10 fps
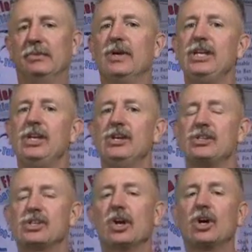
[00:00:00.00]
we
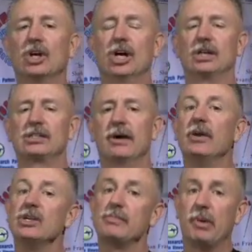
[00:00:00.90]
use circle hooks and
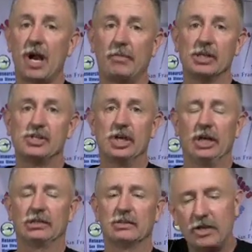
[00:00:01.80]
we use barbless
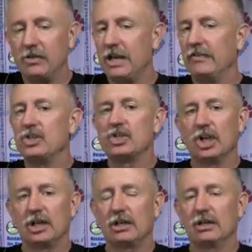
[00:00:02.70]
hooks. You never
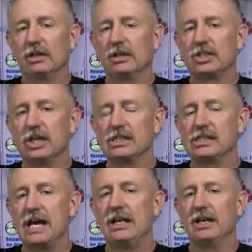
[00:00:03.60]
jerk to
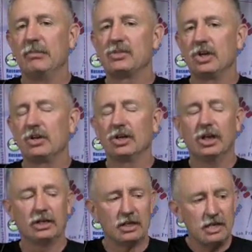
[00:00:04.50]
set a circle
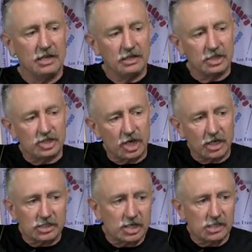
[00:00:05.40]
hook. The
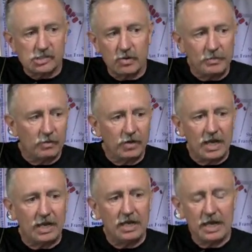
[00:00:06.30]
shark starts swimming
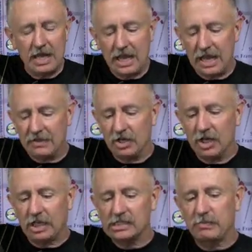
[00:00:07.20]
away and the
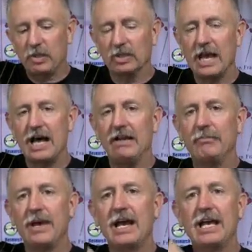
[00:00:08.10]
hook gets pulled
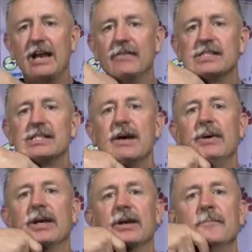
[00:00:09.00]
back out of its
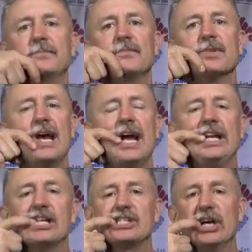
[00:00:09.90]
stomach
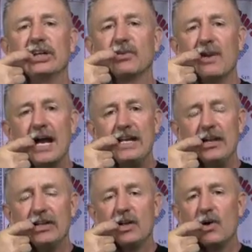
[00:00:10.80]
and gets hooked right
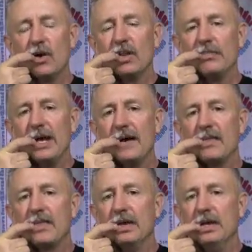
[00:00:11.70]
here in the corner, right in the